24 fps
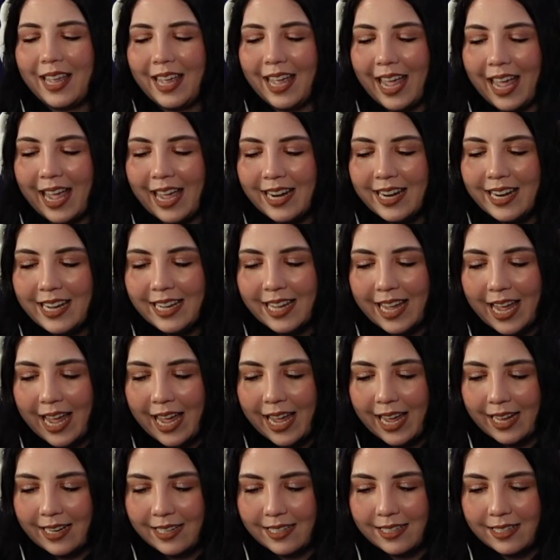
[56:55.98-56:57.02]
Andy
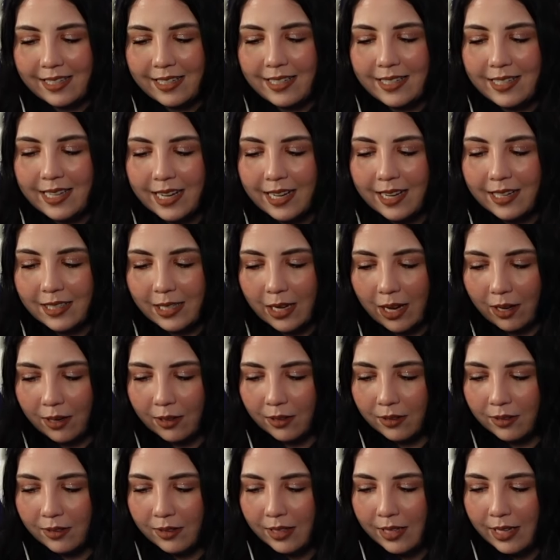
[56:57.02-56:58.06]
can't dig a
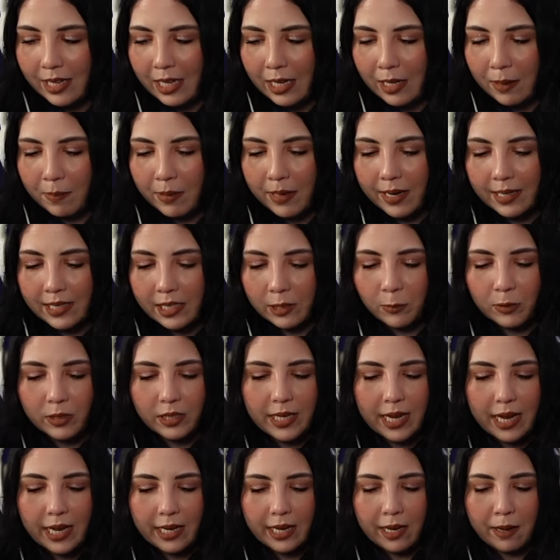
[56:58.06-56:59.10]
tunnel because it will
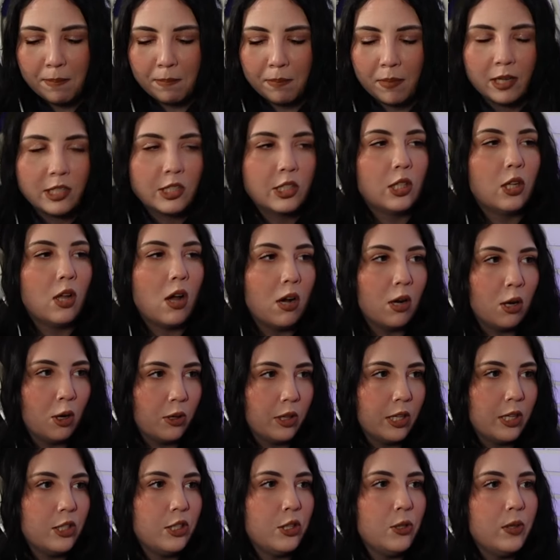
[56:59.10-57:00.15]
take him much longer
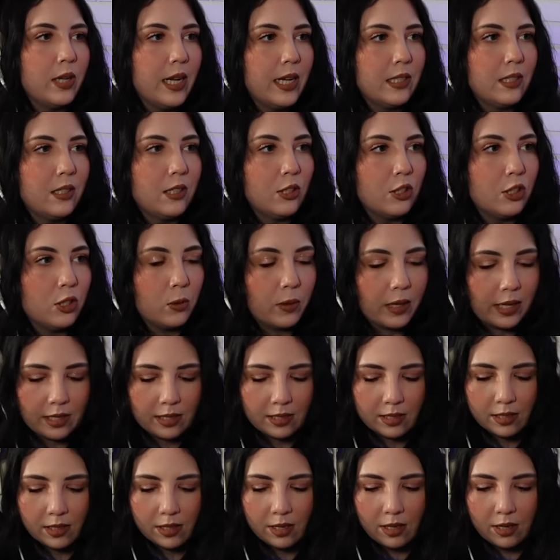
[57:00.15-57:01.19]
than two days to do
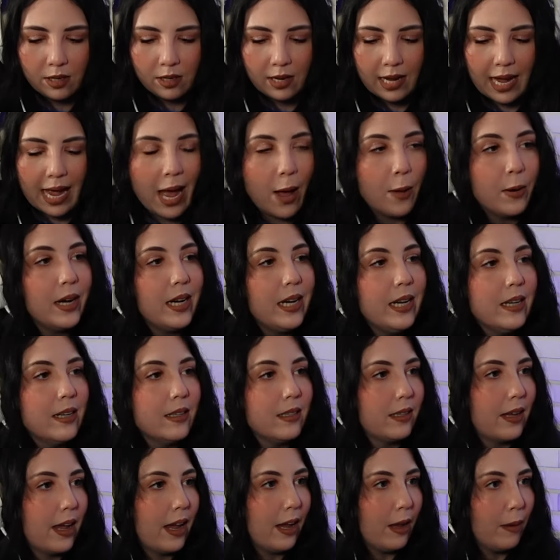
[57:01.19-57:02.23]
it how did he
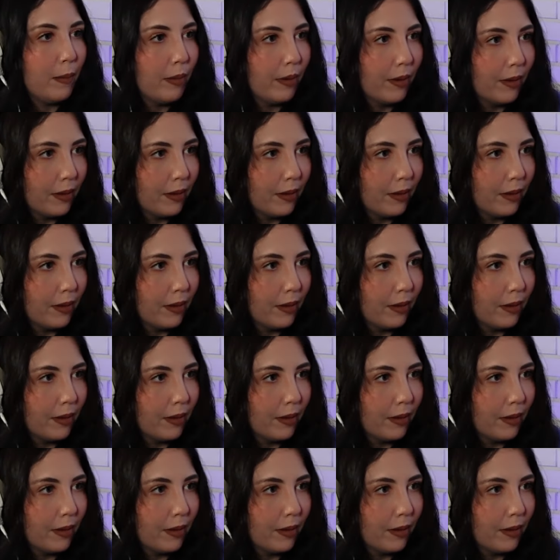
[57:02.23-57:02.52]
escape?